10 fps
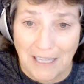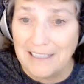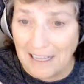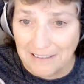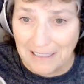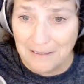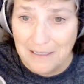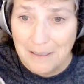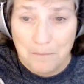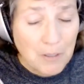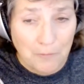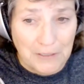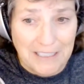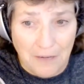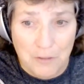Beautiful, he gives credit
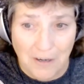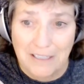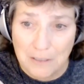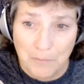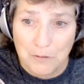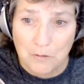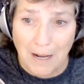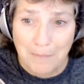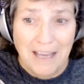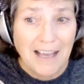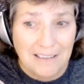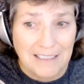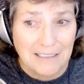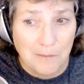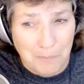to Bootstrap. Elegant, he
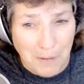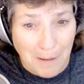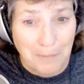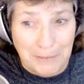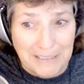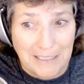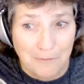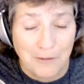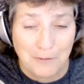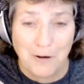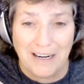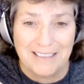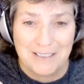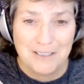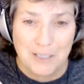would probably give
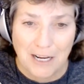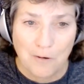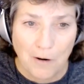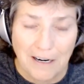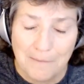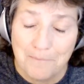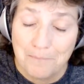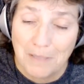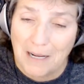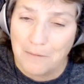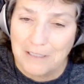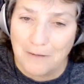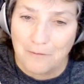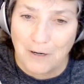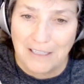credit to jQuery, but I would
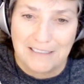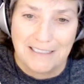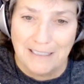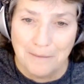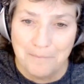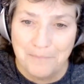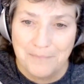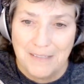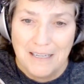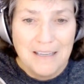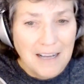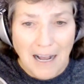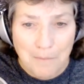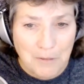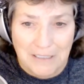give credit to him.
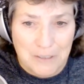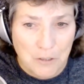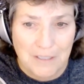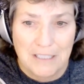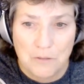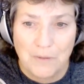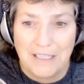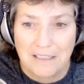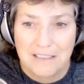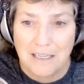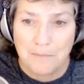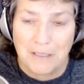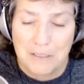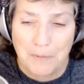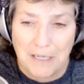I'm really enjoying these Redux
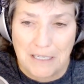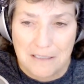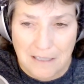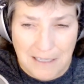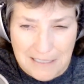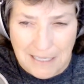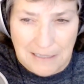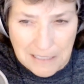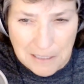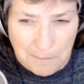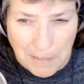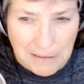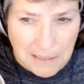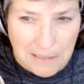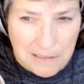segments because, like I said, they
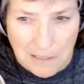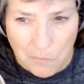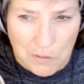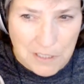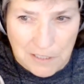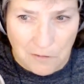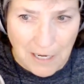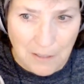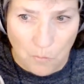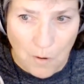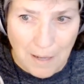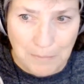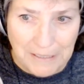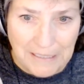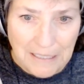cement things that were still kind of
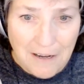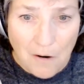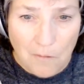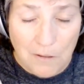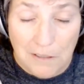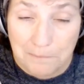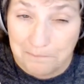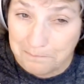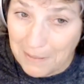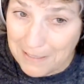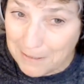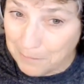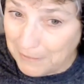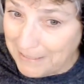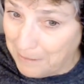wobbly or
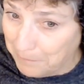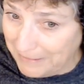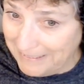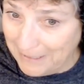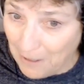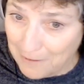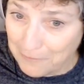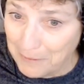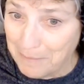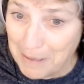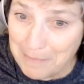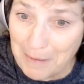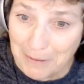possibly completely gone from my